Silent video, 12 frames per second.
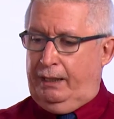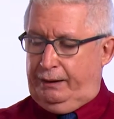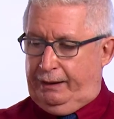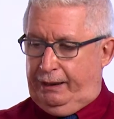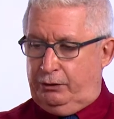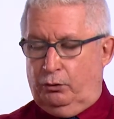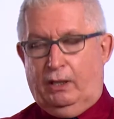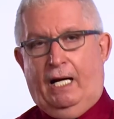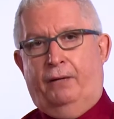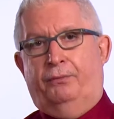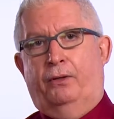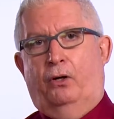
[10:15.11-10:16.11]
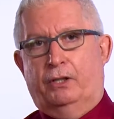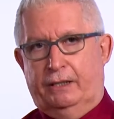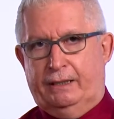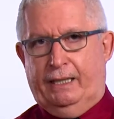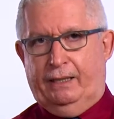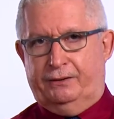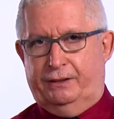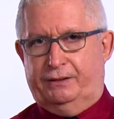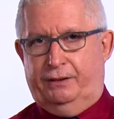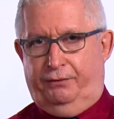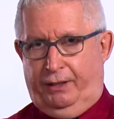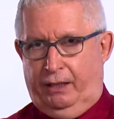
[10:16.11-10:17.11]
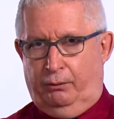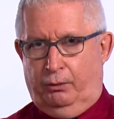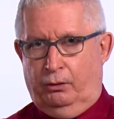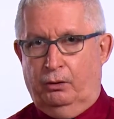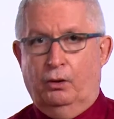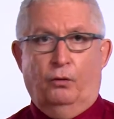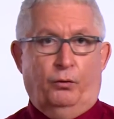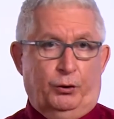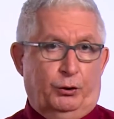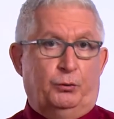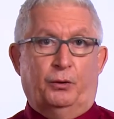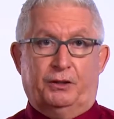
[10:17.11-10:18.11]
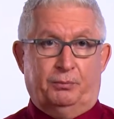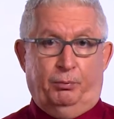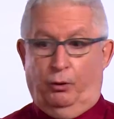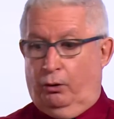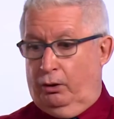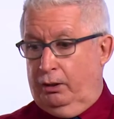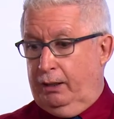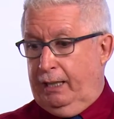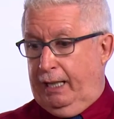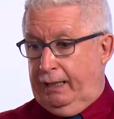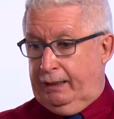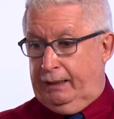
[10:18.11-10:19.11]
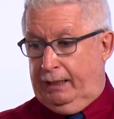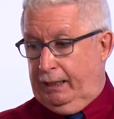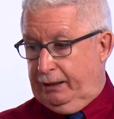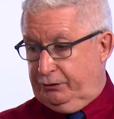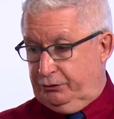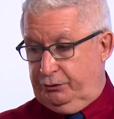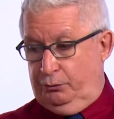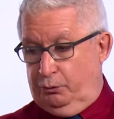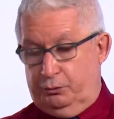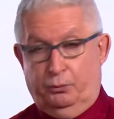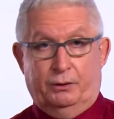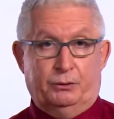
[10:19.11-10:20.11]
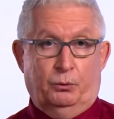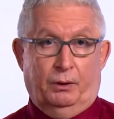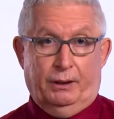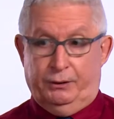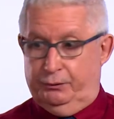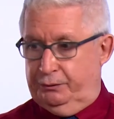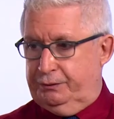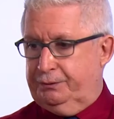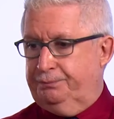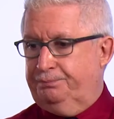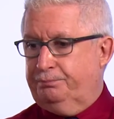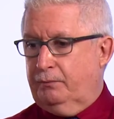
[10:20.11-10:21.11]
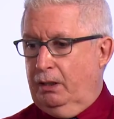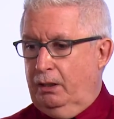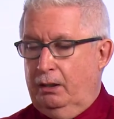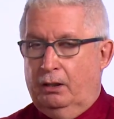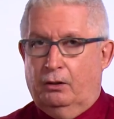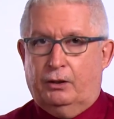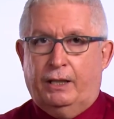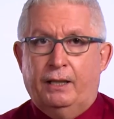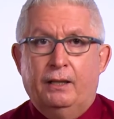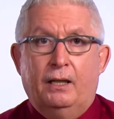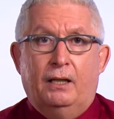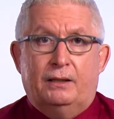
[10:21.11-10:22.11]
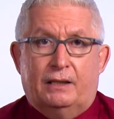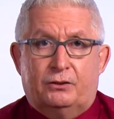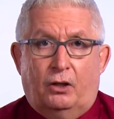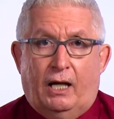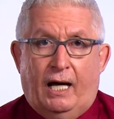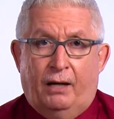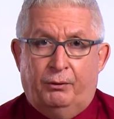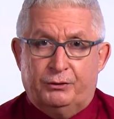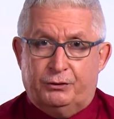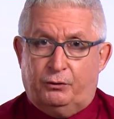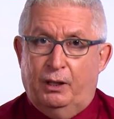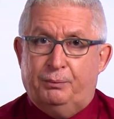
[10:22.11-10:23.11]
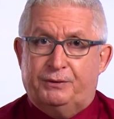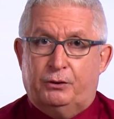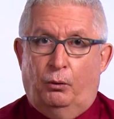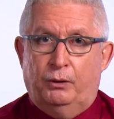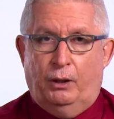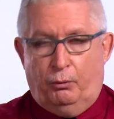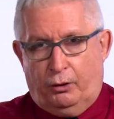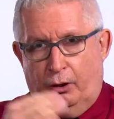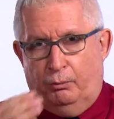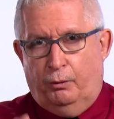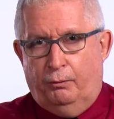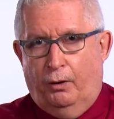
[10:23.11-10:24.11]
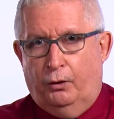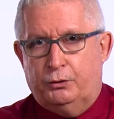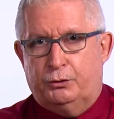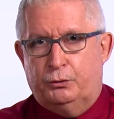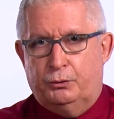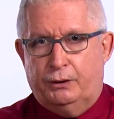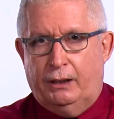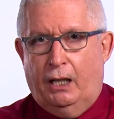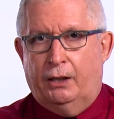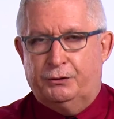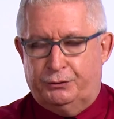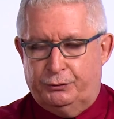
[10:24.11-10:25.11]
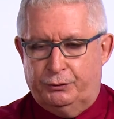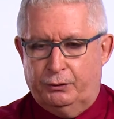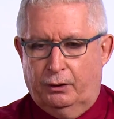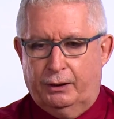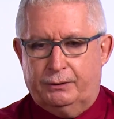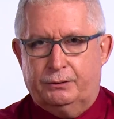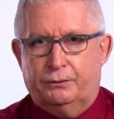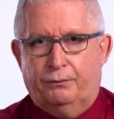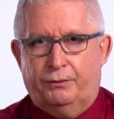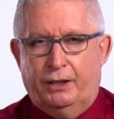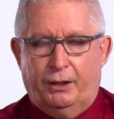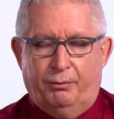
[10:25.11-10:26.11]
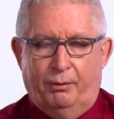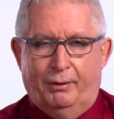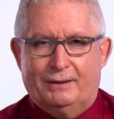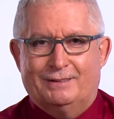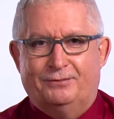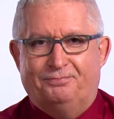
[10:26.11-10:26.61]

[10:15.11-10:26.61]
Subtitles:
then you'll have all the data sets available for you to explore and analyze to see which ones you want to use. Okay, that's all I have on scripts. So now we're going to move on to the RStudio lecture. Thank you very much.